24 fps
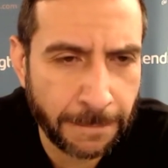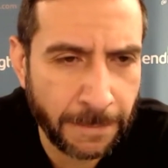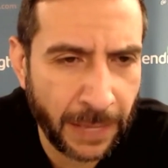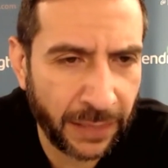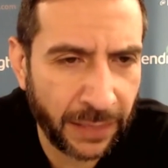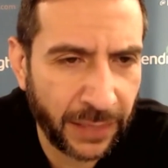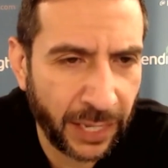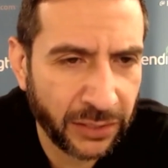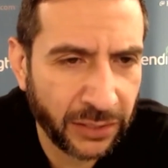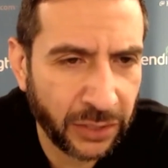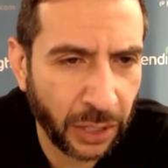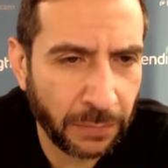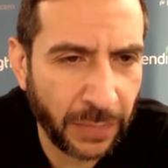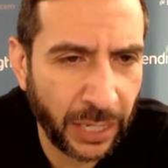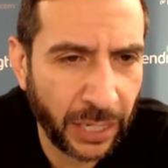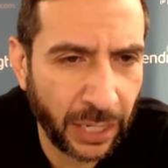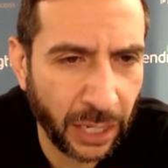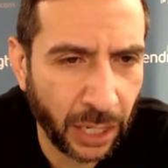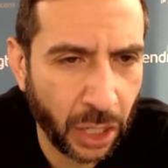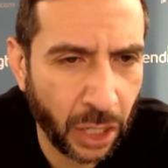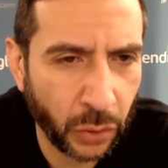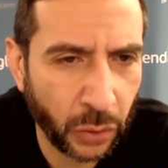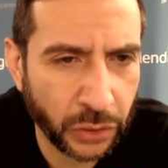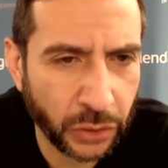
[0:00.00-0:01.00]
And that's on me to
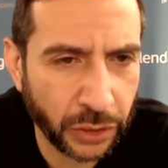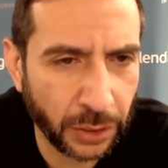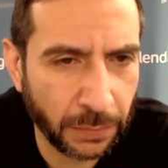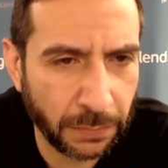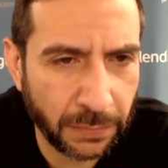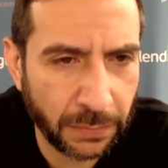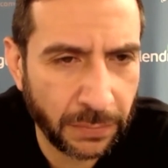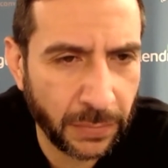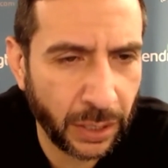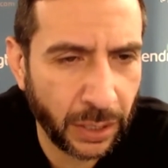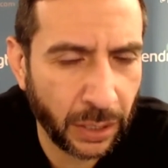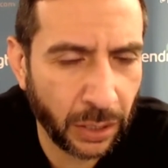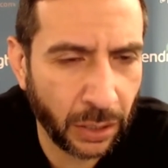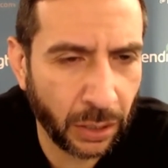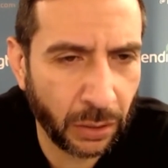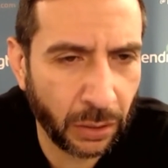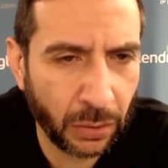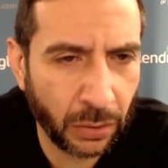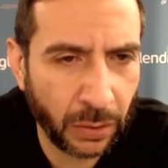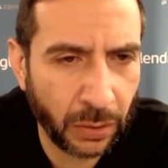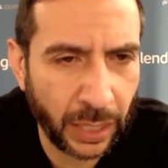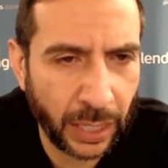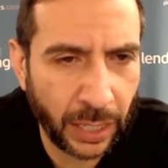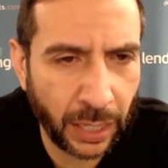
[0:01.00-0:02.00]
coach him, you
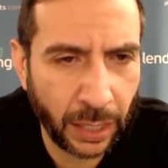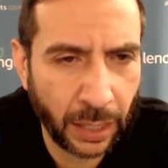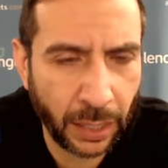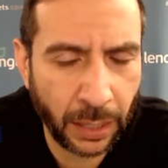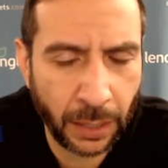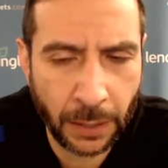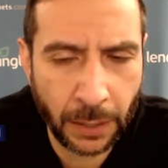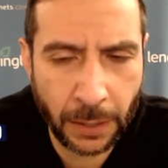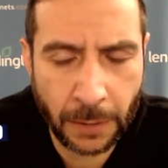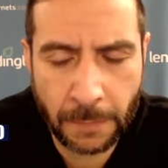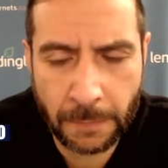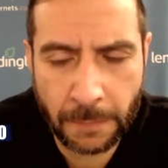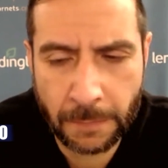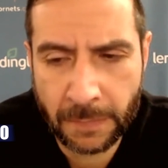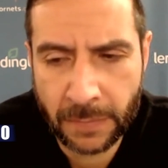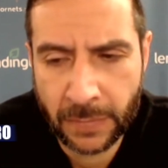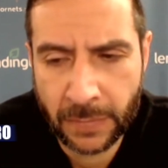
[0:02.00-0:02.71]
know. Um,